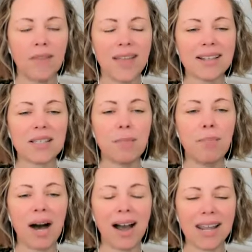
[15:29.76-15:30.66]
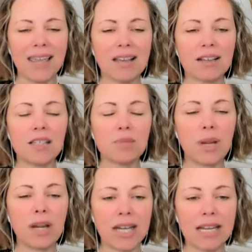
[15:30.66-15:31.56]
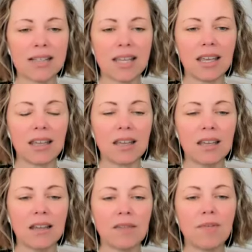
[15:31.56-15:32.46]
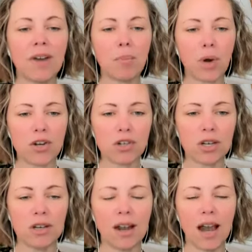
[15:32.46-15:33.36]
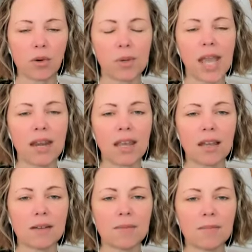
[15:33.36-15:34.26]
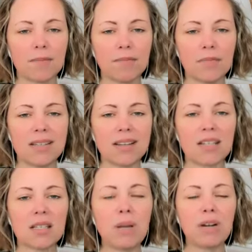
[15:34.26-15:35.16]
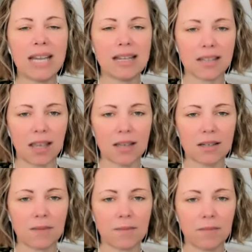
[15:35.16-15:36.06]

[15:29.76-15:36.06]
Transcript: And that's the body experiencing vibration, not creating it. It's experiencing it.